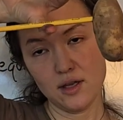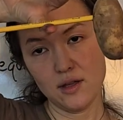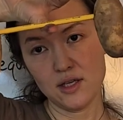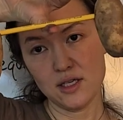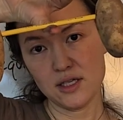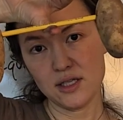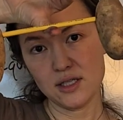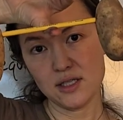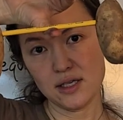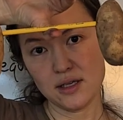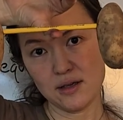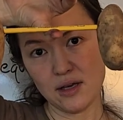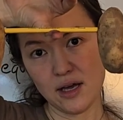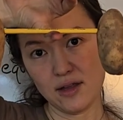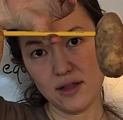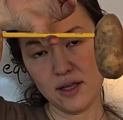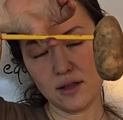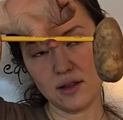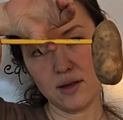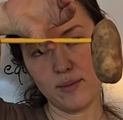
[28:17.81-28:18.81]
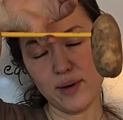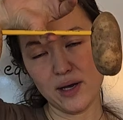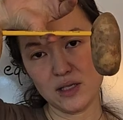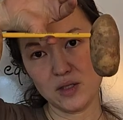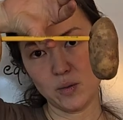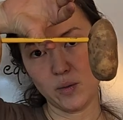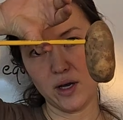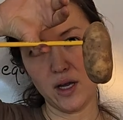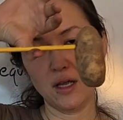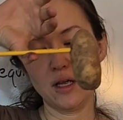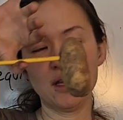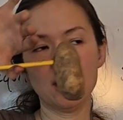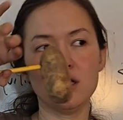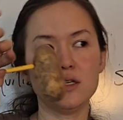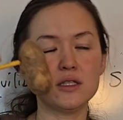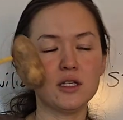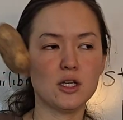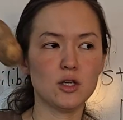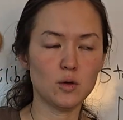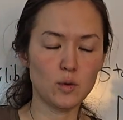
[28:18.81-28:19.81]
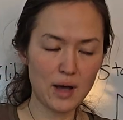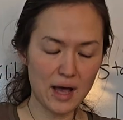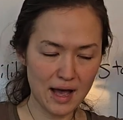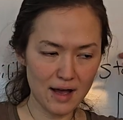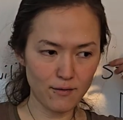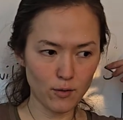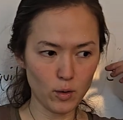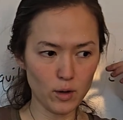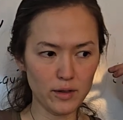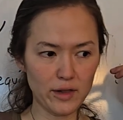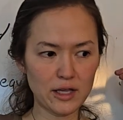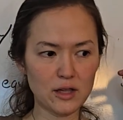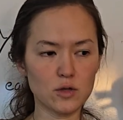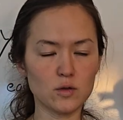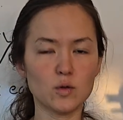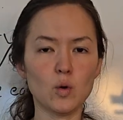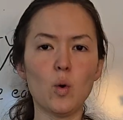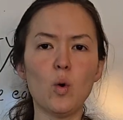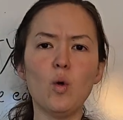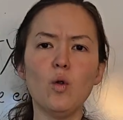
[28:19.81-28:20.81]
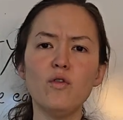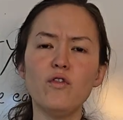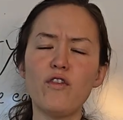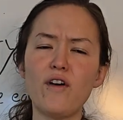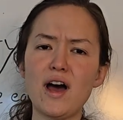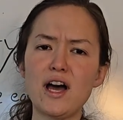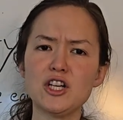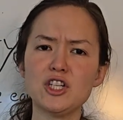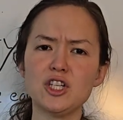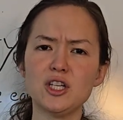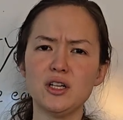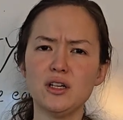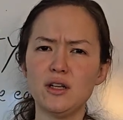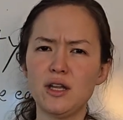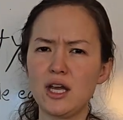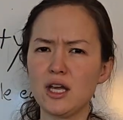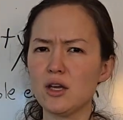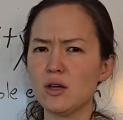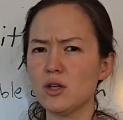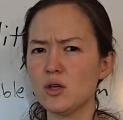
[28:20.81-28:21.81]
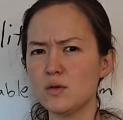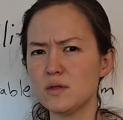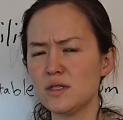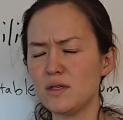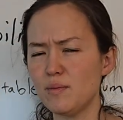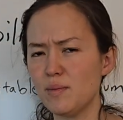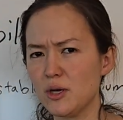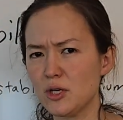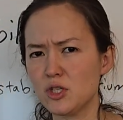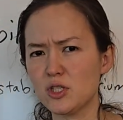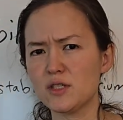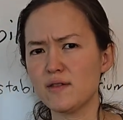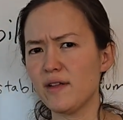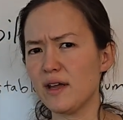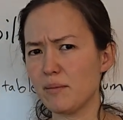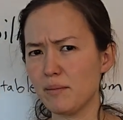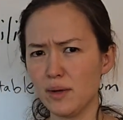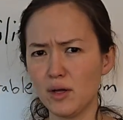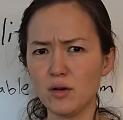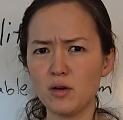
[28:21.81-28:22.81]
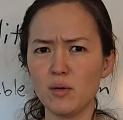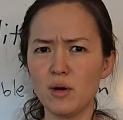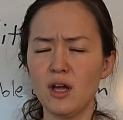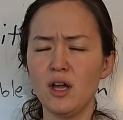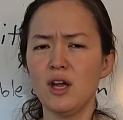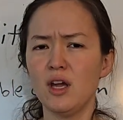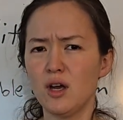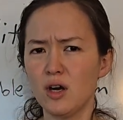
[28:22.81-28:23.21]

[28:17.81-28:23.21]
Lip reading: This is, I think, the best way is that you have, or like those old-fashioned, like you see pictures of like milk